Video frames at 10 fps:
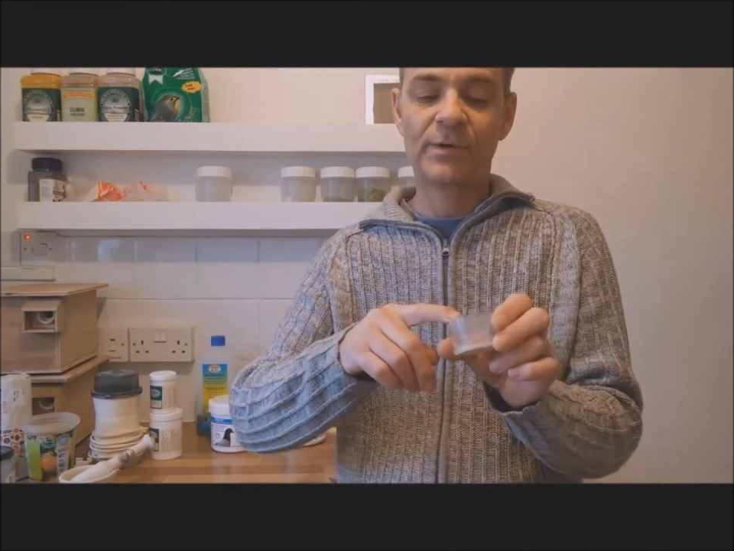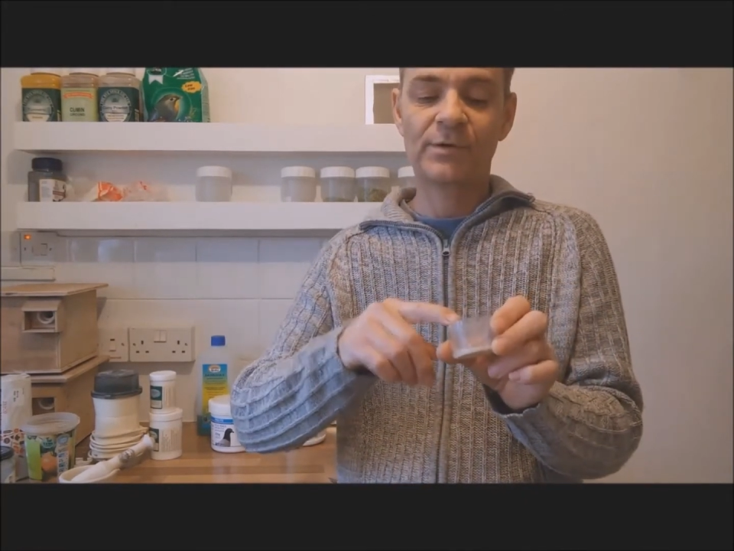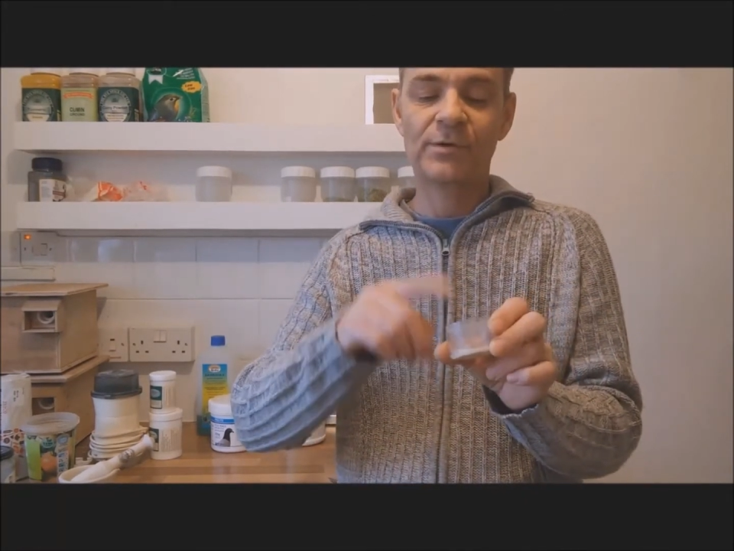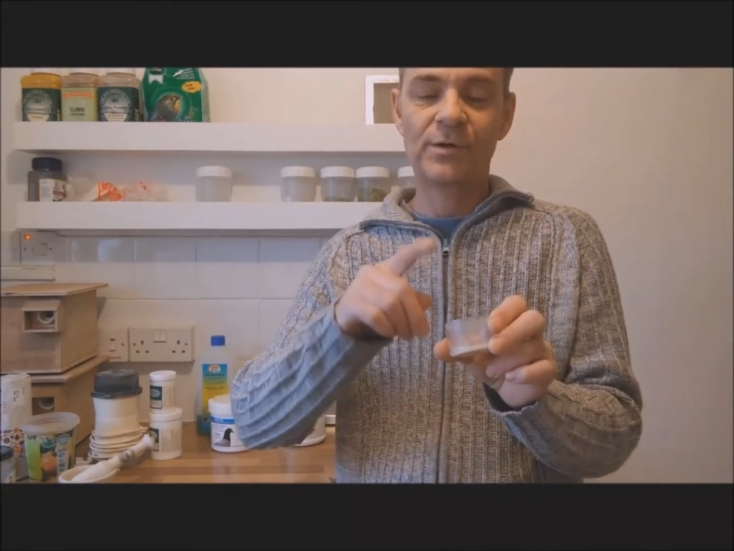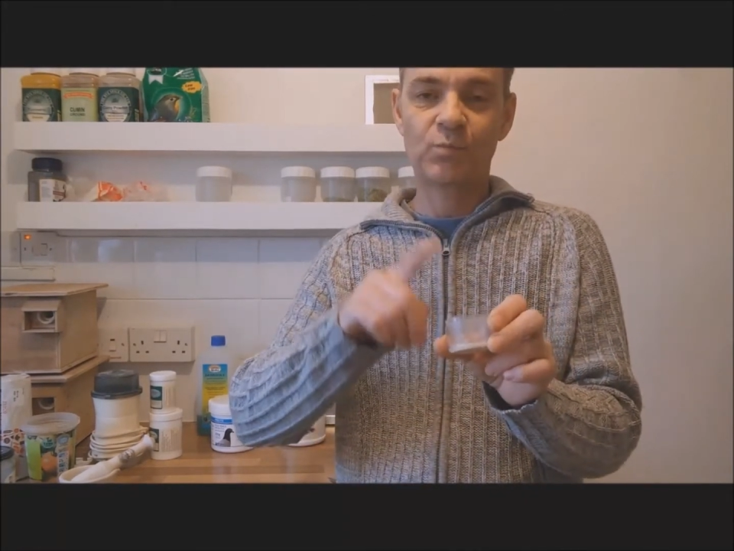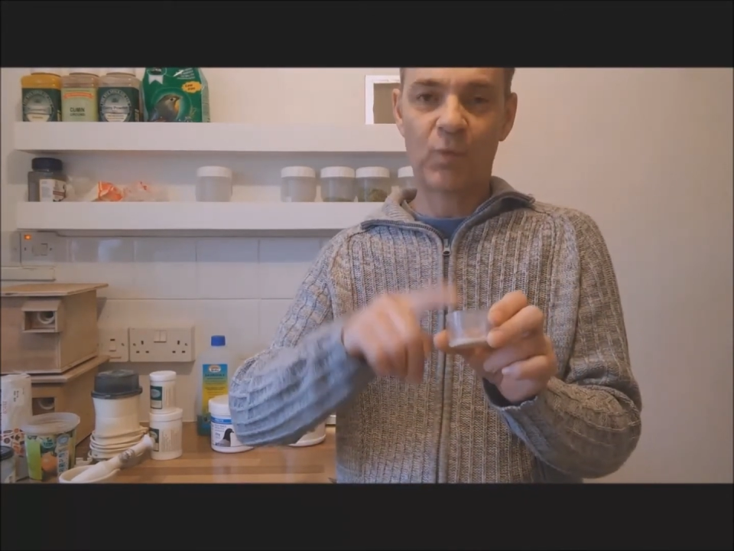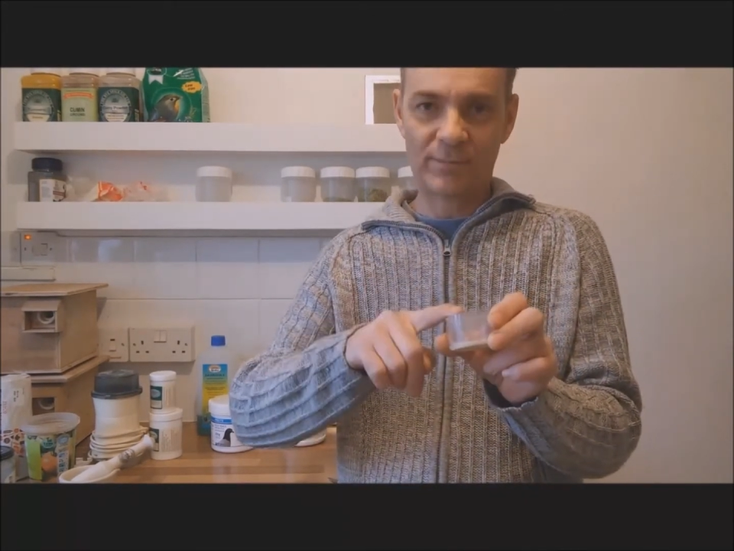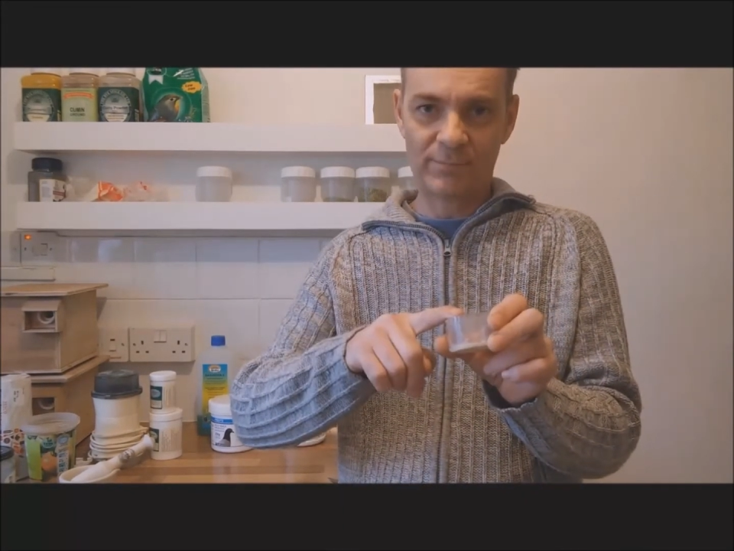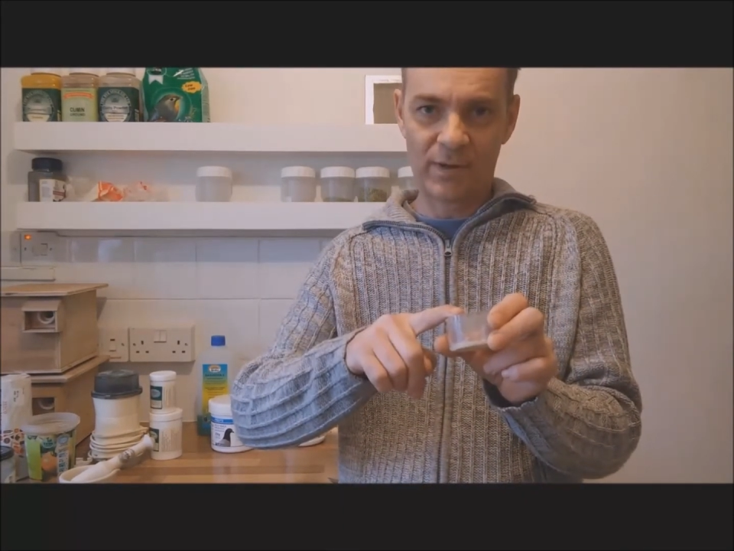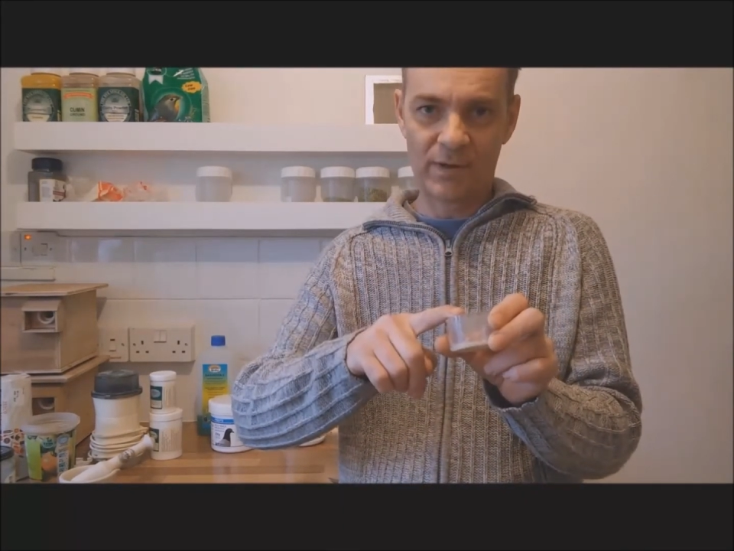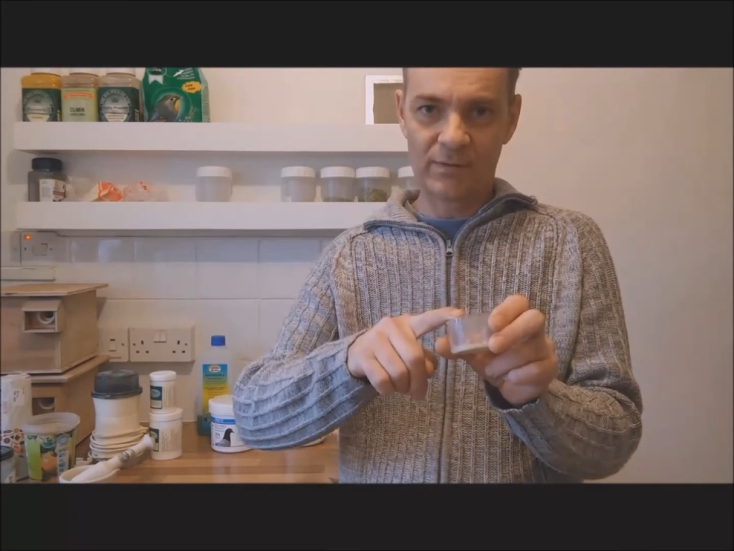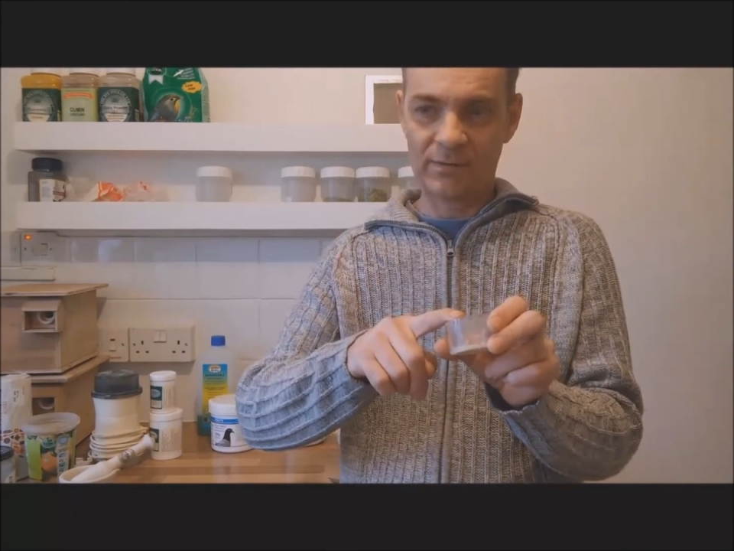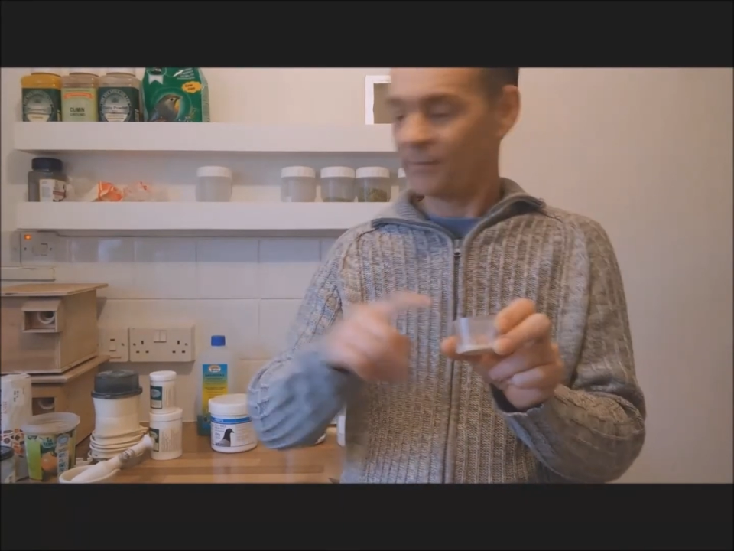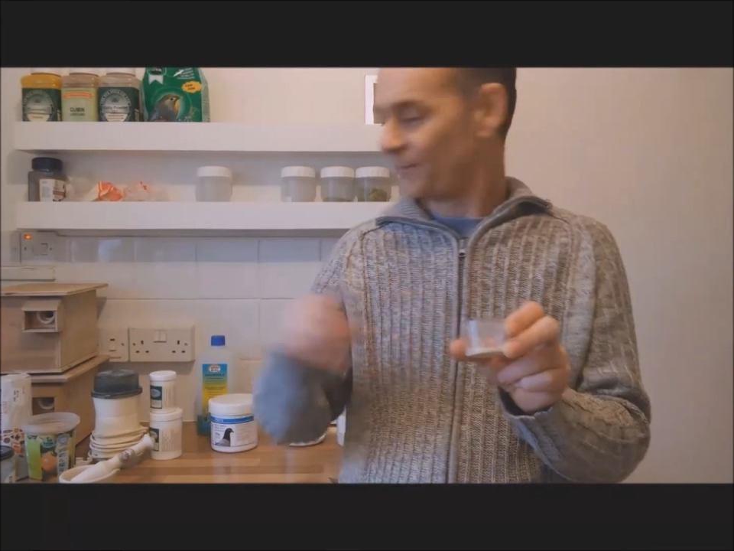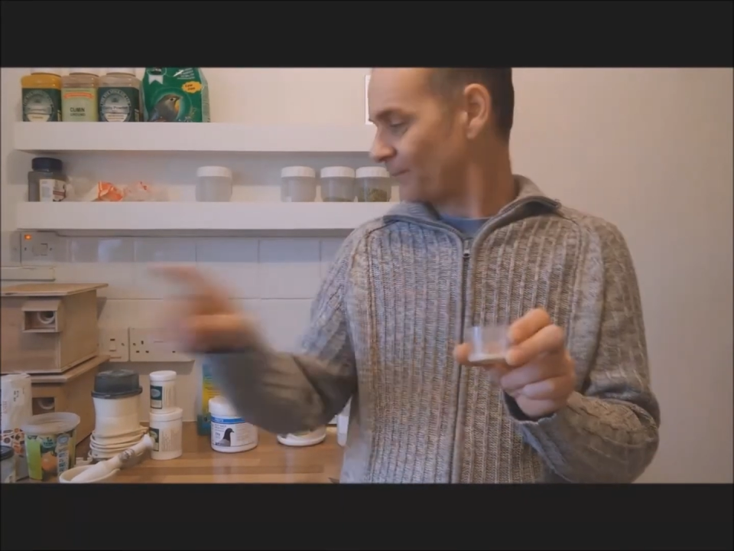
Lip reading: but you use 1 part